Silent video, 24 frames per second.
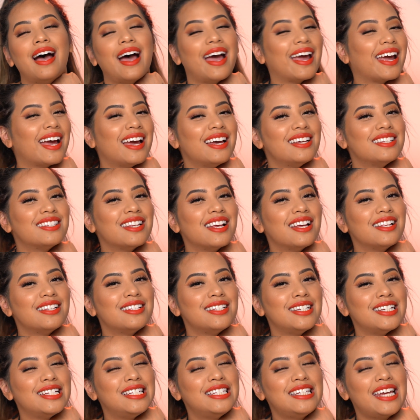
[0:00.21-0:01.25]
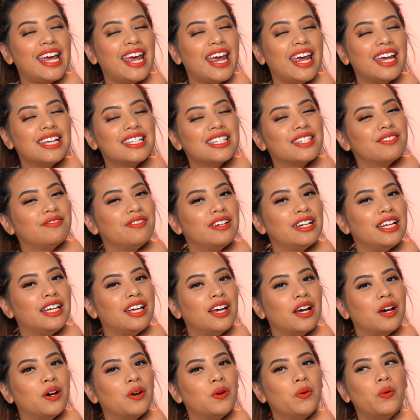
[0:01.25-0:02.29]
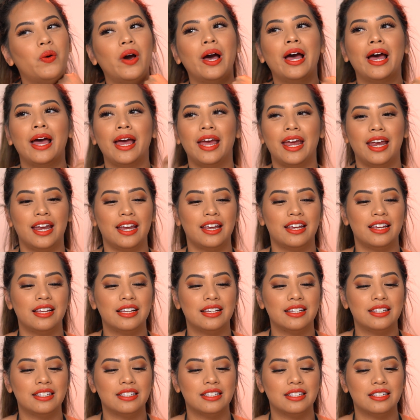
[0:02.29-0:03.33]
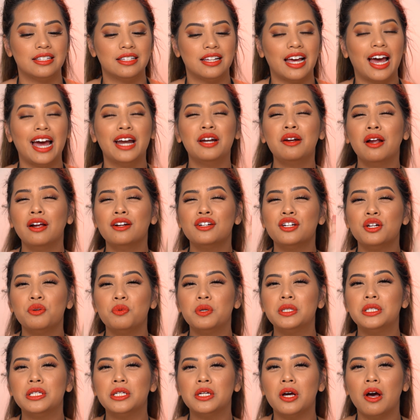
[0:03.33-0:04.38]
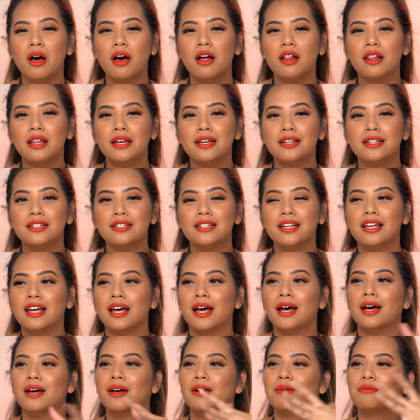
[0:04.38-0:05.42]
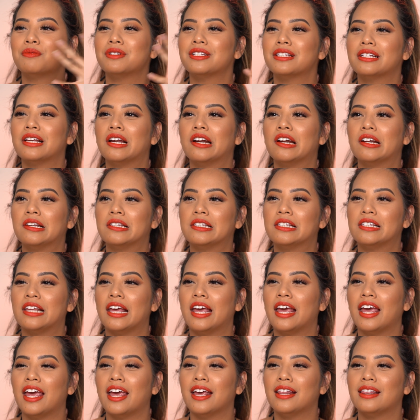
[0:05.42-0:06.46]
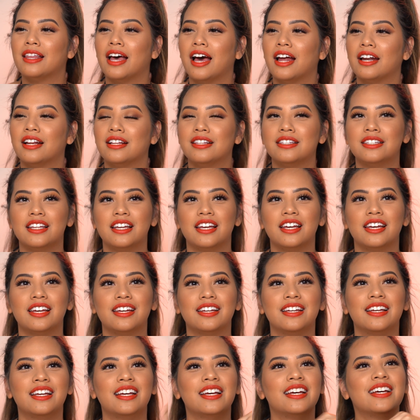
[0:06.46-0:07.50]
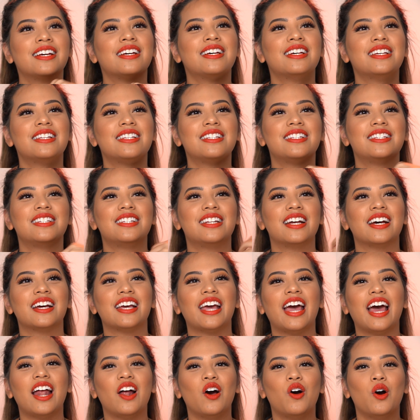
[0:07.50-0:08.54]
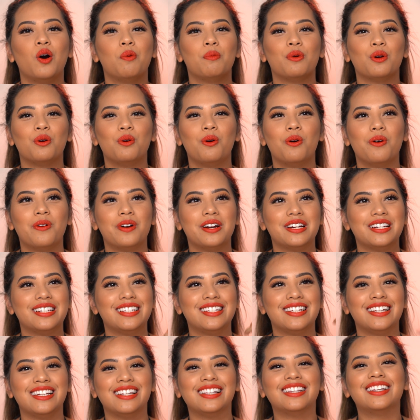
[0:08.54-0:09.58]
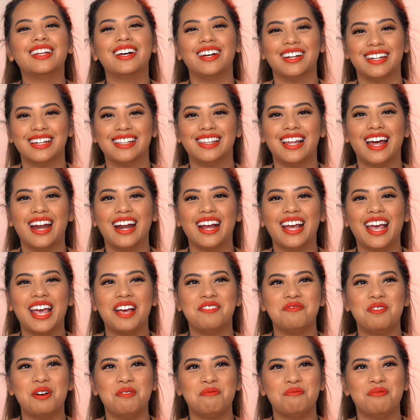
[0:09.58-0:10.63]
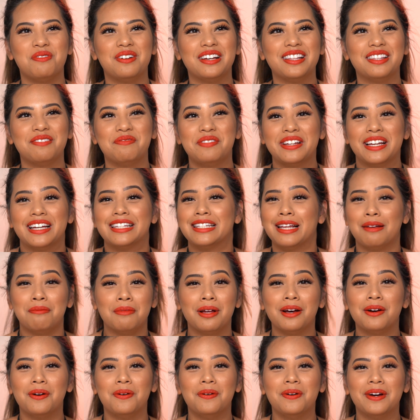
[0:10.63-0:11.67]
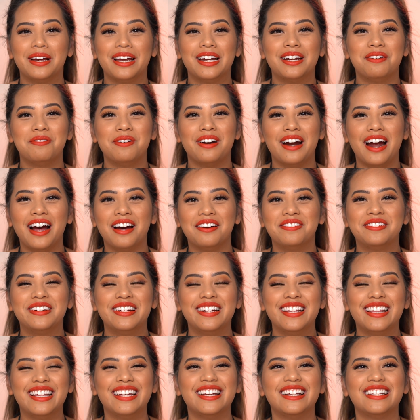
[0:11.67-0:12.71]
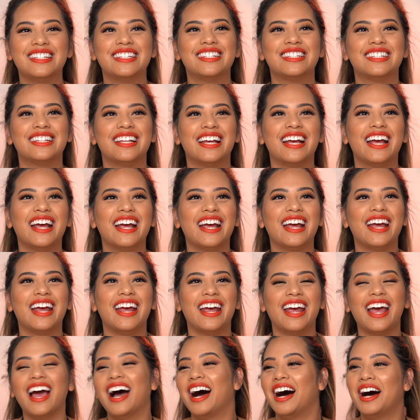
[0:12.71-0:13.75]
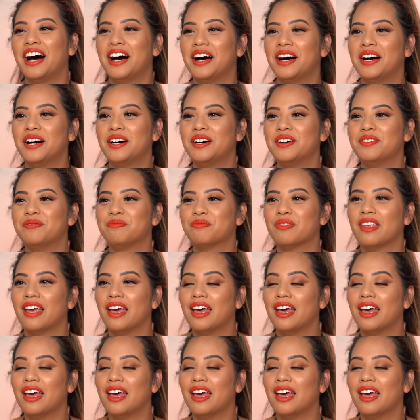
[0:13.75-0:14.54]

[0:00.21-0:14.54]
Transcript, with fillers: Hi guys, today's video is, I'm not sure what to call it. I'm just gonna say that it's a stuck at home in quarantine look that I came up with because I'm not going anywhere after this. But